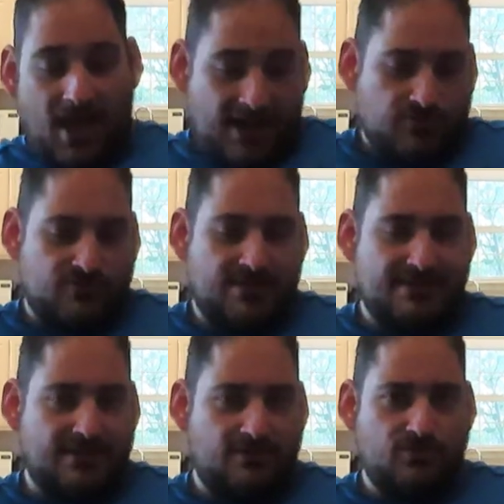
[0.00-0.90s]

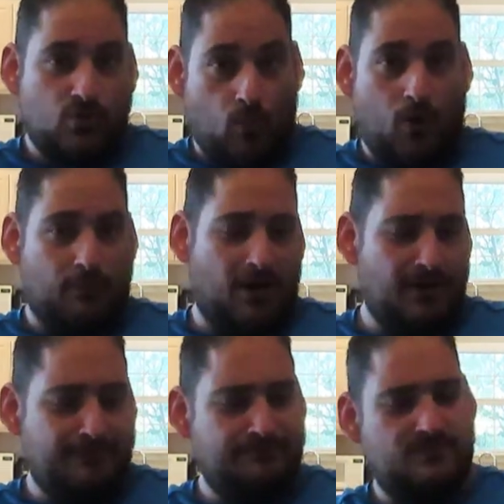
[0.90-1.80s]
exercise I use to warm
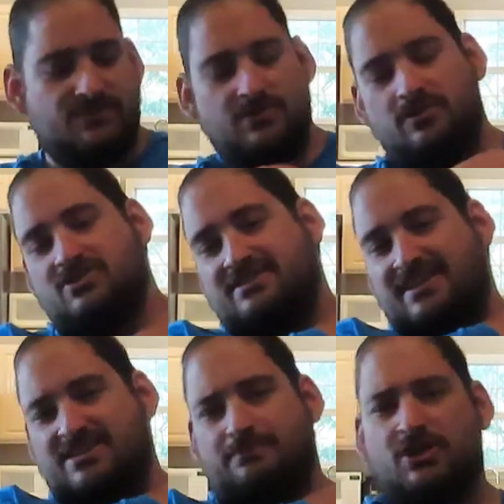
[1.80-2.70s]
up. So it
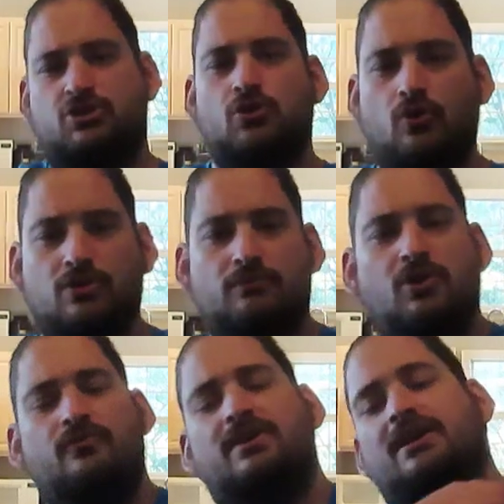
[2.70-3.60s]
just gets my shoulder
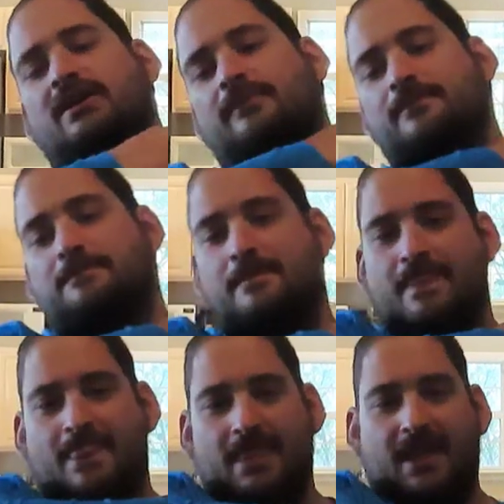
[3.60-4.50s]
moving
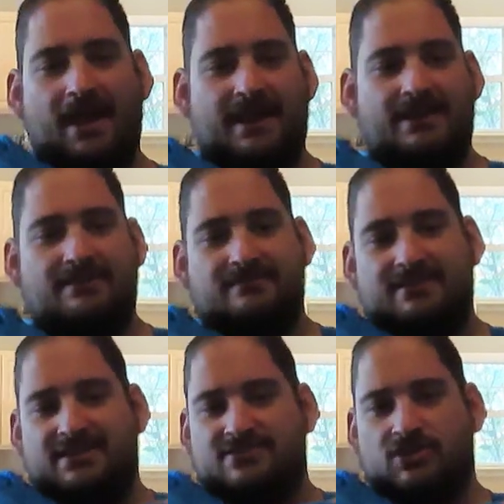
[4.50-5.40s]
and it
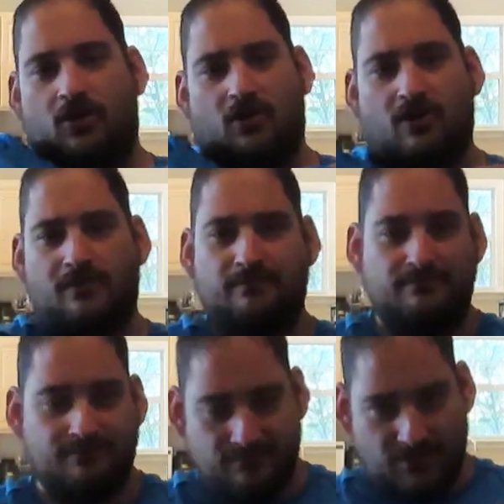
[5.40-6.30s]
gets the
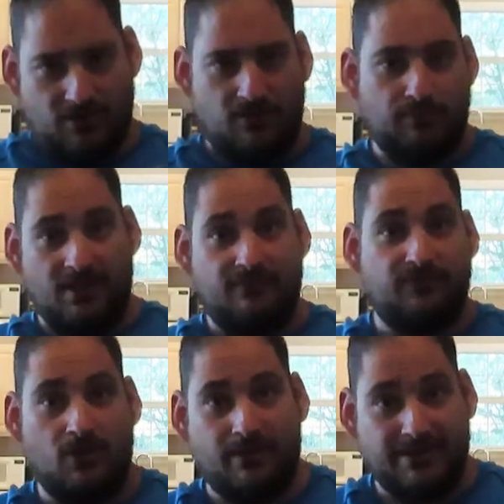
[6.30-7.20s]
arm, you know, the blood
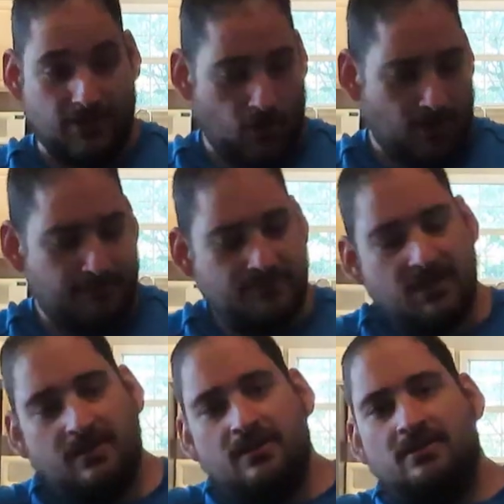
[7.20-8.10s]
flowing in the arm.
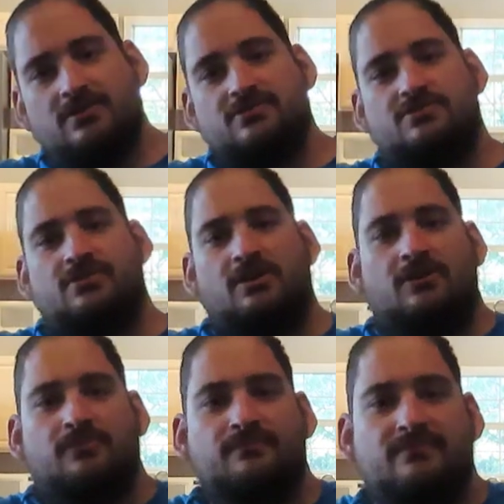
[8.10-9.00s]

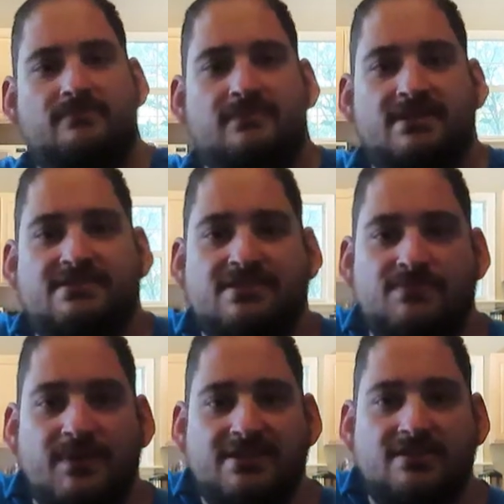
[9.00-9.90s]
So this
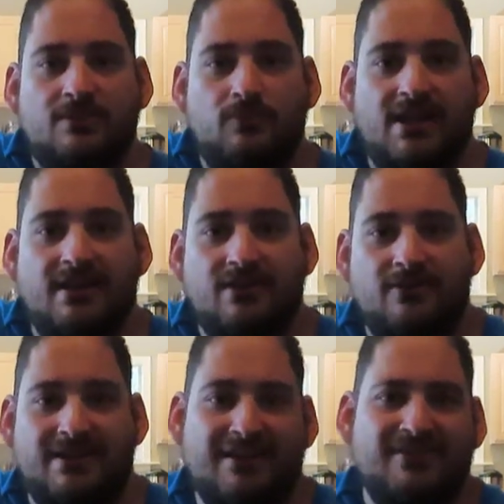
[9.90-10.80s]
is basically what I
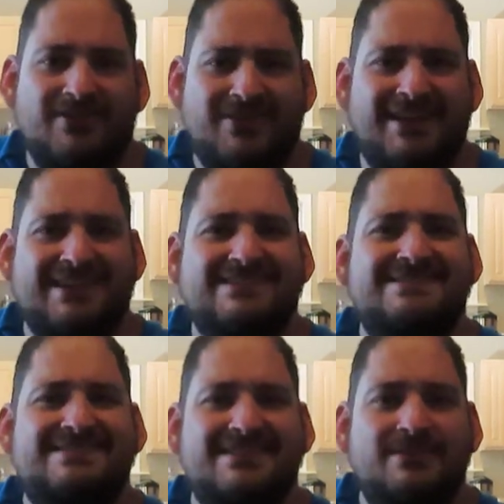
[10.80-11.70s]
do. And I know you
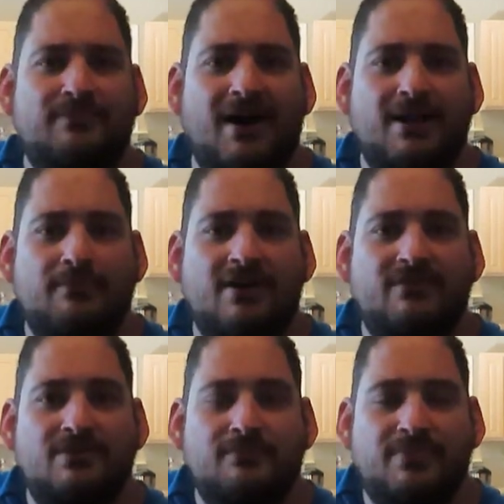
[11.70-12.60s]
can't see the bottom
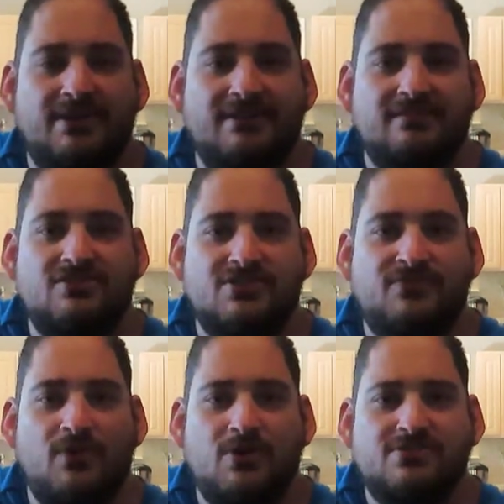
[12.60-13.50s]
of it, but
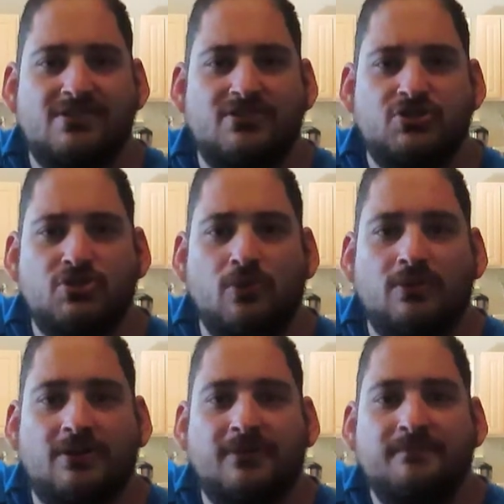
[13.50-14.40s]
just focus on the
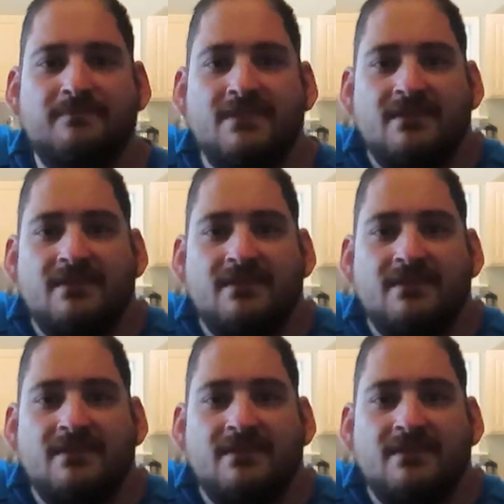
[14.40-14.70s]
shoulder.